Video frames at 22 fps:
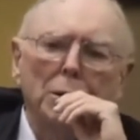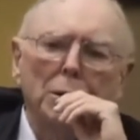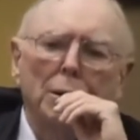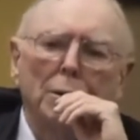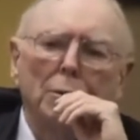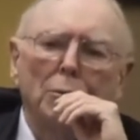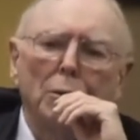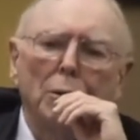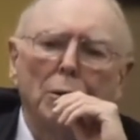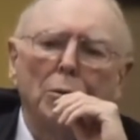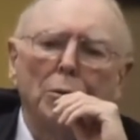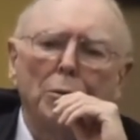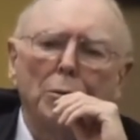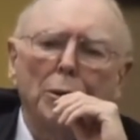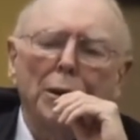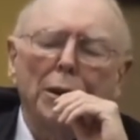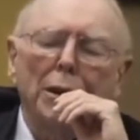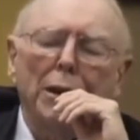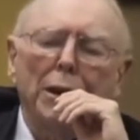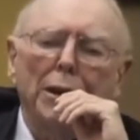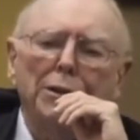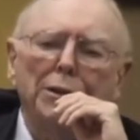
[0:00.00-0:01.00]
What would be the
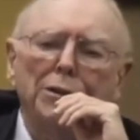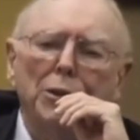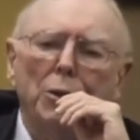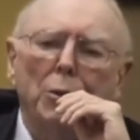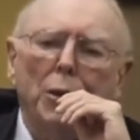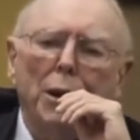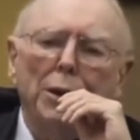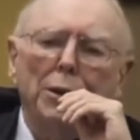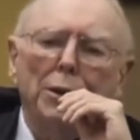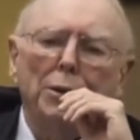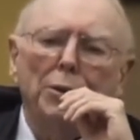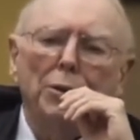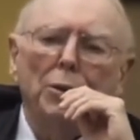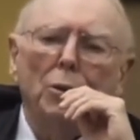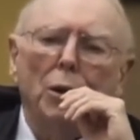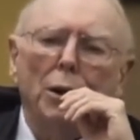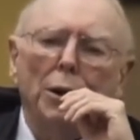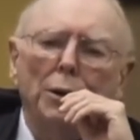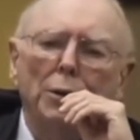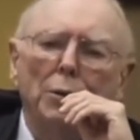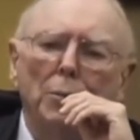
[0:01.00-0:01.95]
easy way to do it?